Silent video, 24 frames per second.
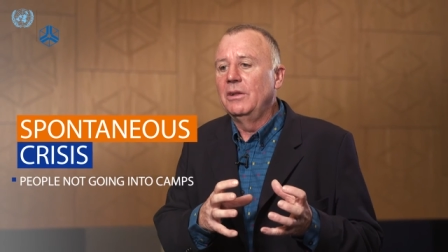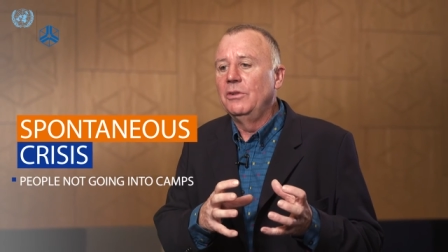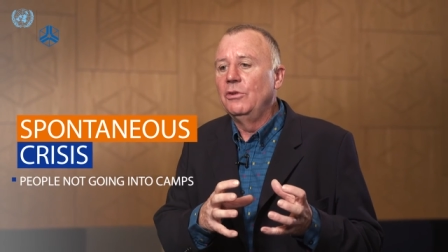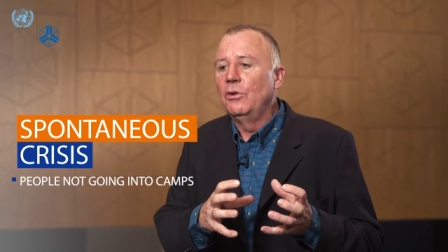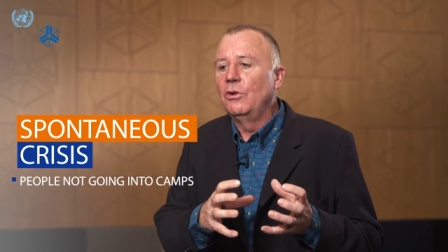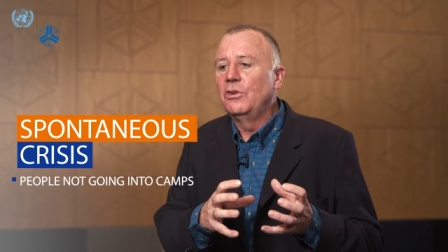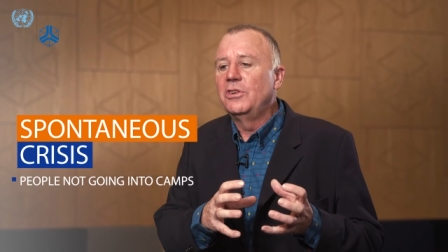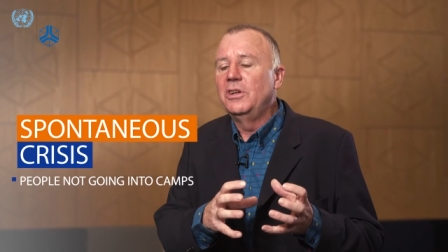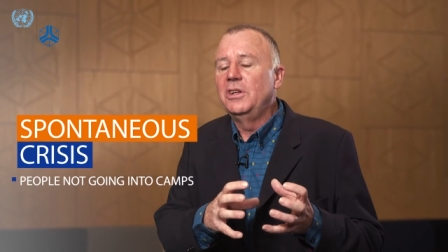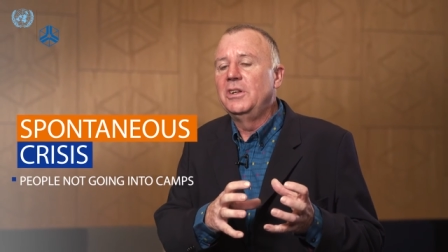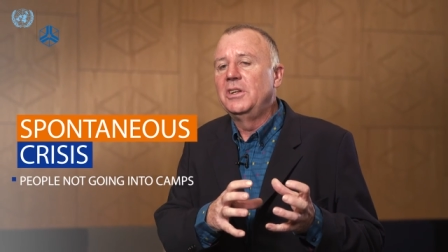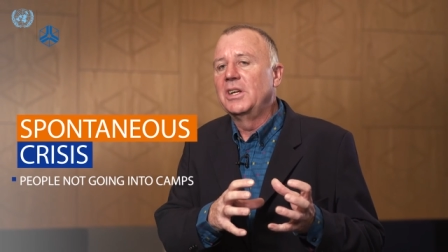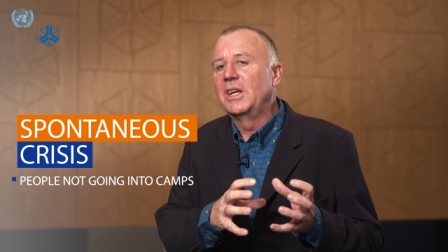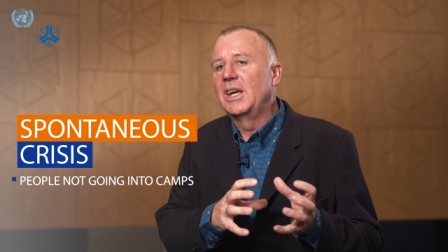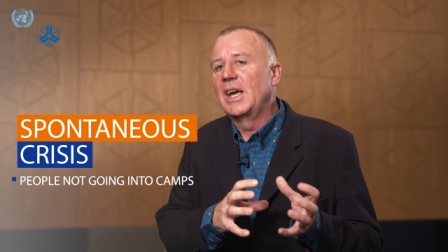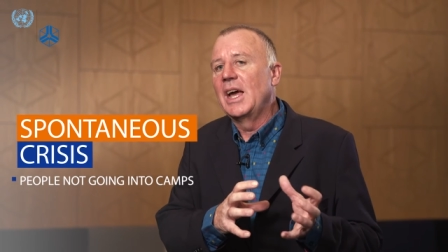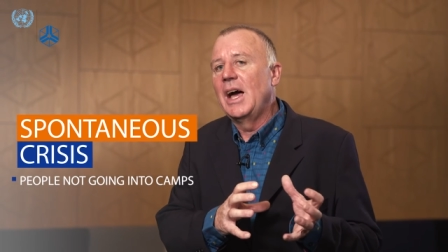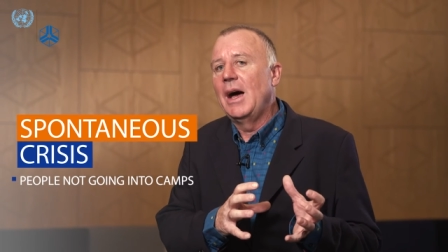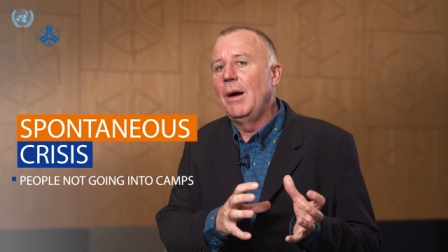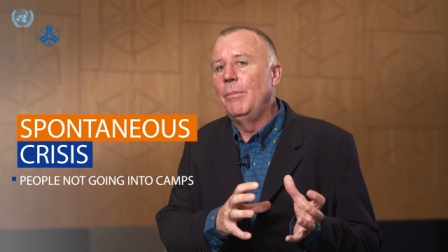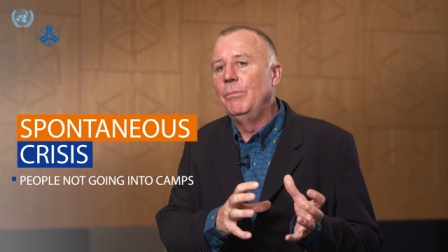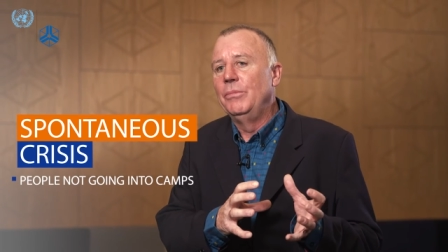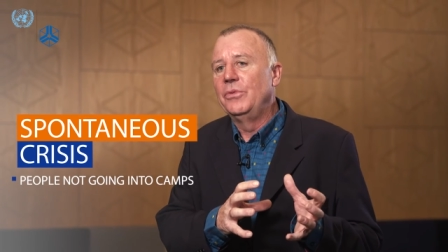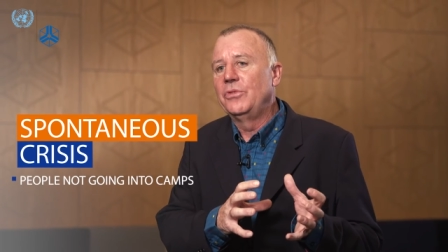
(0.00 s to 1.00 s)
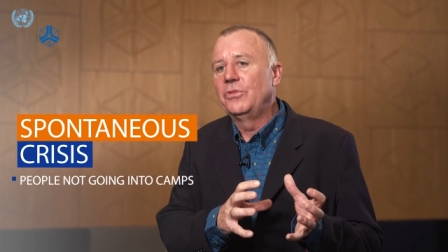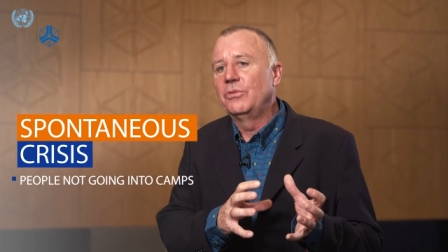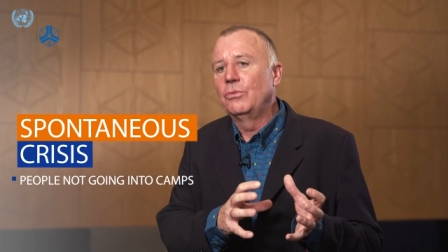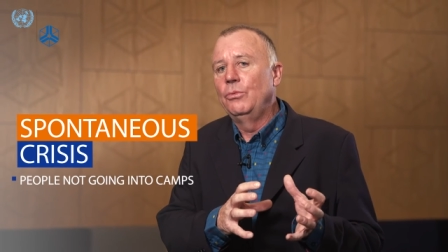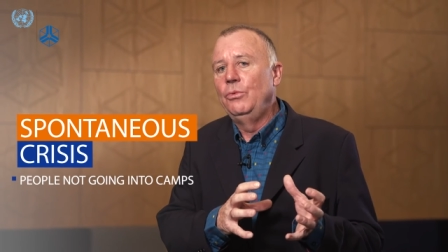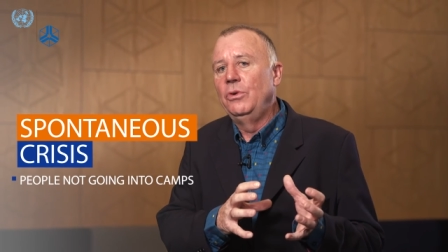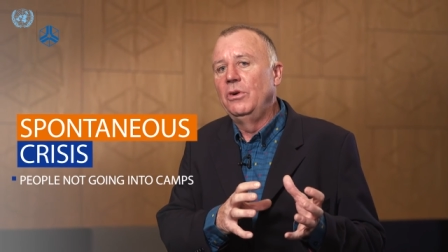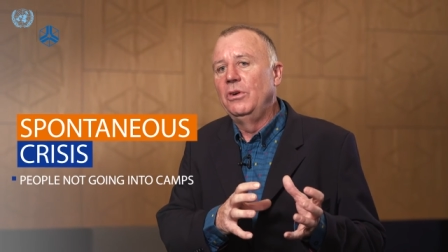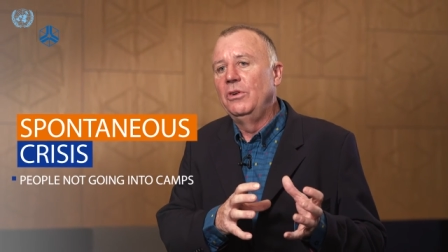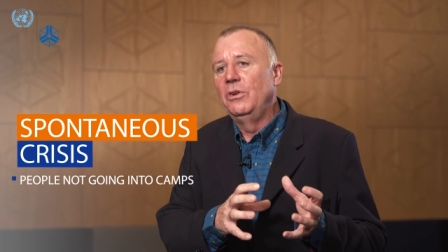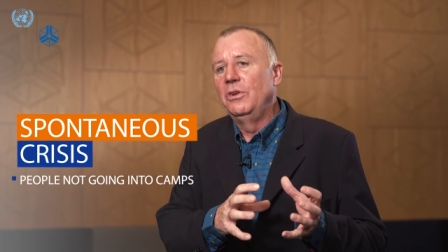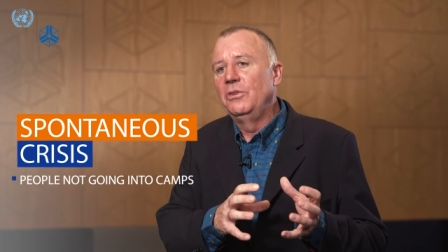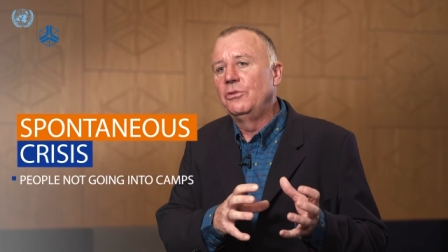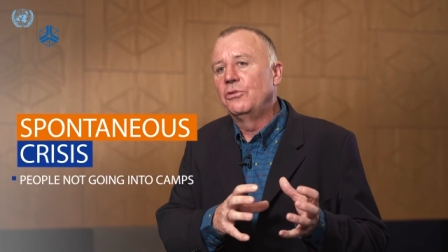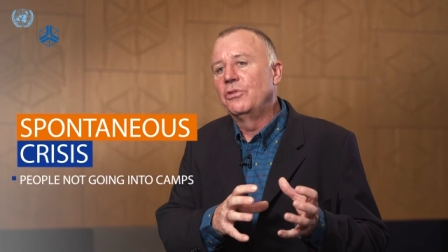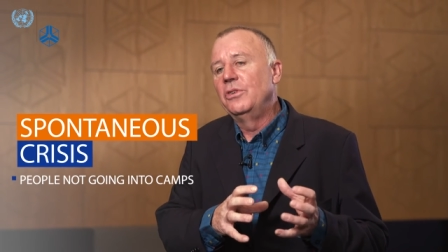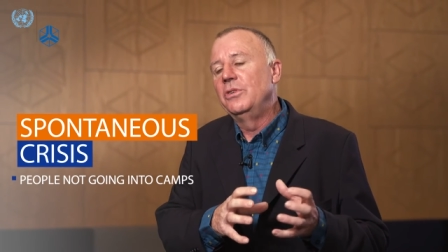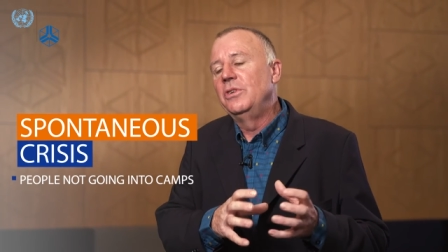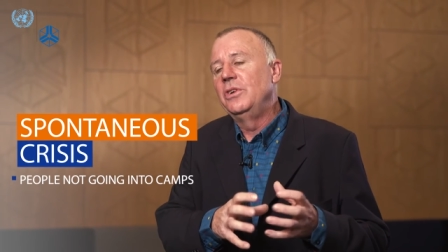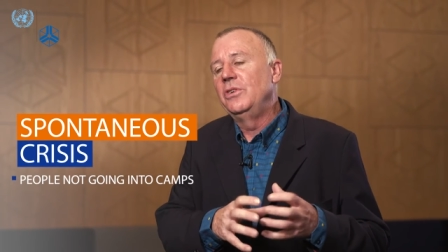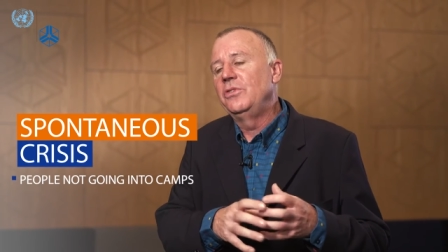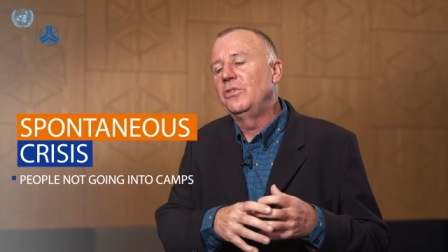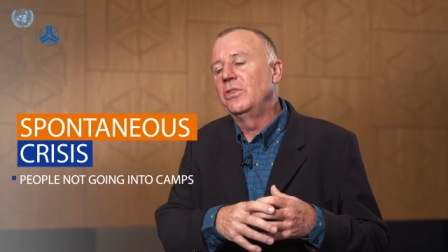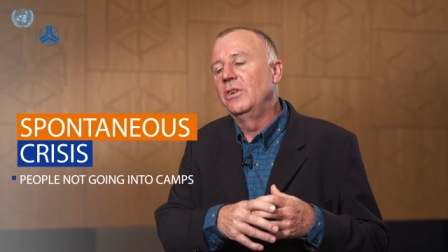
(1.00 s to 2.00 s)
not into camps where
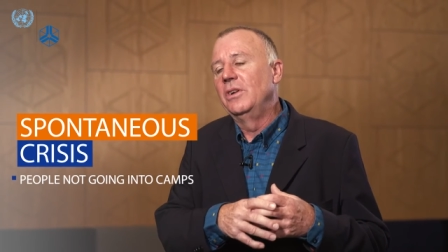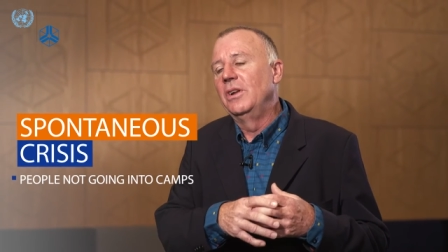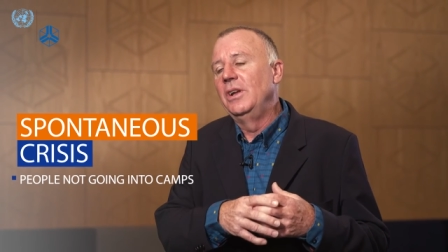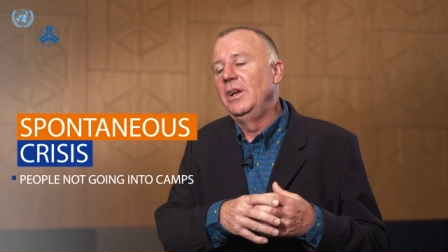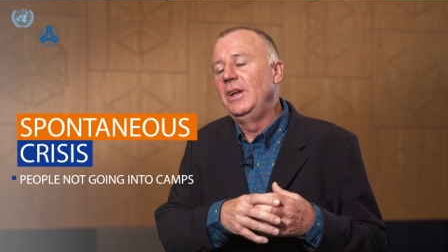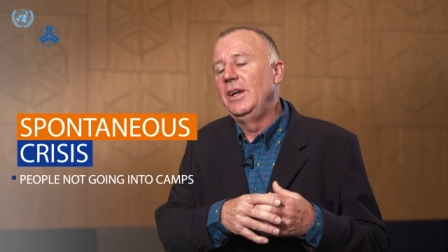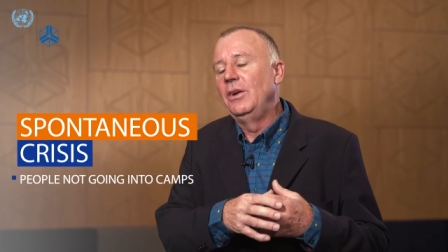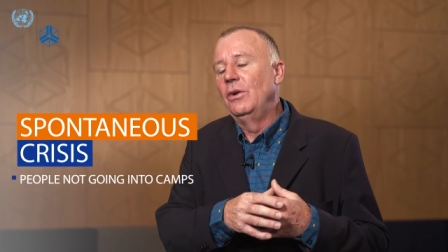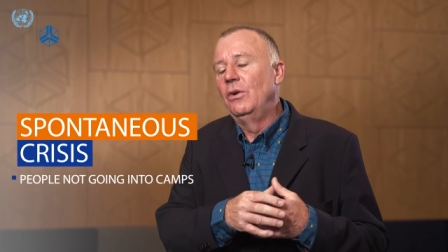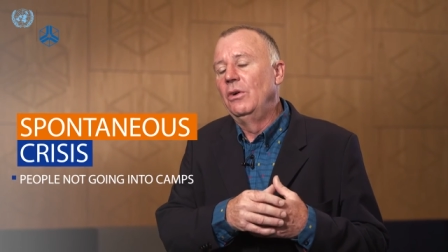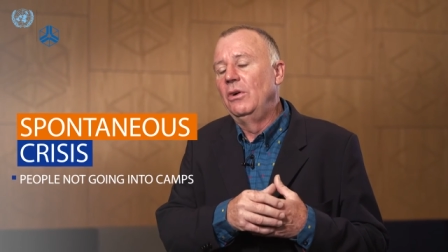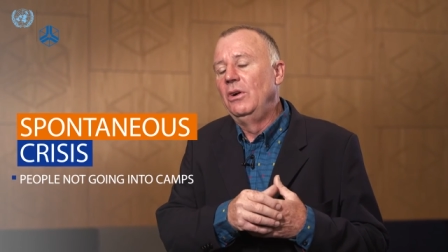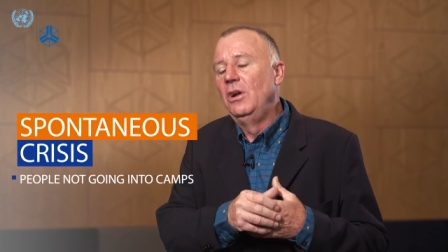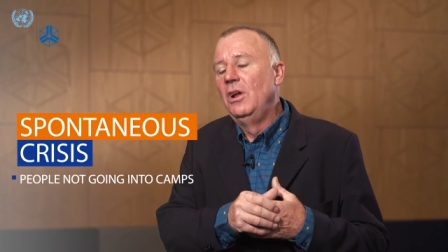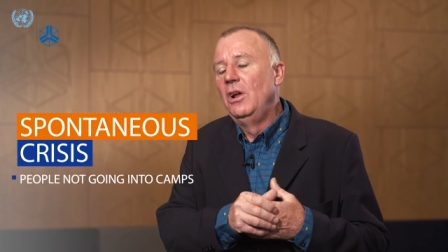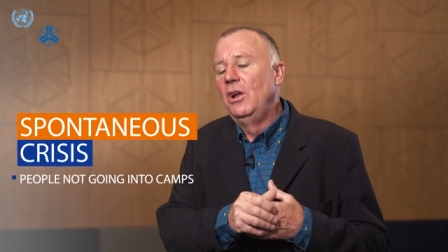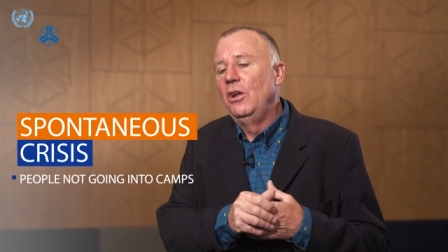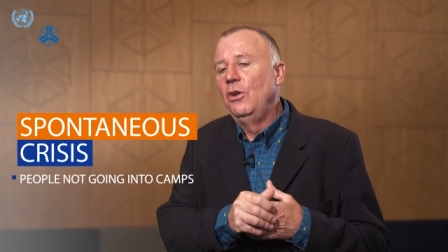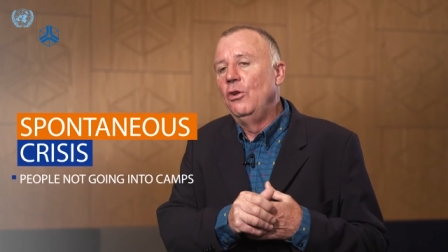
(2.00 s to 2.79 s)
traditionally or